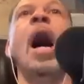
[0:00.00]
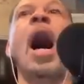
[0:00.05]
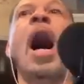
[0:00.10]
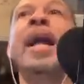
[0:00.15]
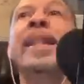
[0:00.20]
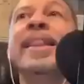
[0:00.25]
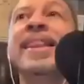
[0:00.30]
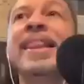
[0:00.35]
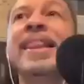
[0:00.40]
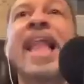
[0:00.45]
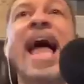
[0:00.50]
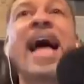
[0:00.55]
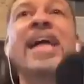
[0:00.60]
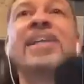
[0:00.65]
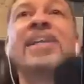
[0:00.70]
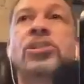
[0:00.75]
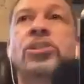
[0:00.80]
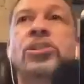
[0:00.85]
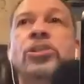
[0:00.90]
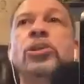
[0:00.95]

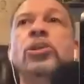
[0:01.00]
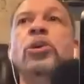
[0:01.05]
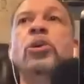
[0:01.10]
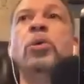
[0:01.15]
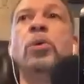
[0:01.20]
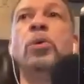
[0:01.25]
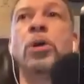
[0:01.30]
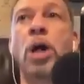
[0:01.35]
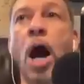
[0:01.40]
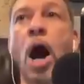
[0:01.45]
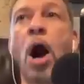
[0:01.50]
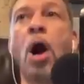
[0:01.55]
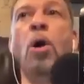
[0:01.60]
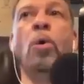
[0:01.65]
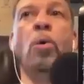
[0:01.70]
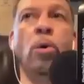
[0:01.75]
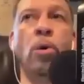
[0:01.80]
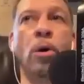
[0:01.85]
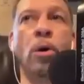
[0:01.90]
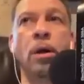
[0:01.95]
unless you
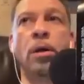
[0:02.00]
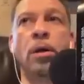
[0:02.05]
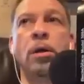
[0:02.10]
go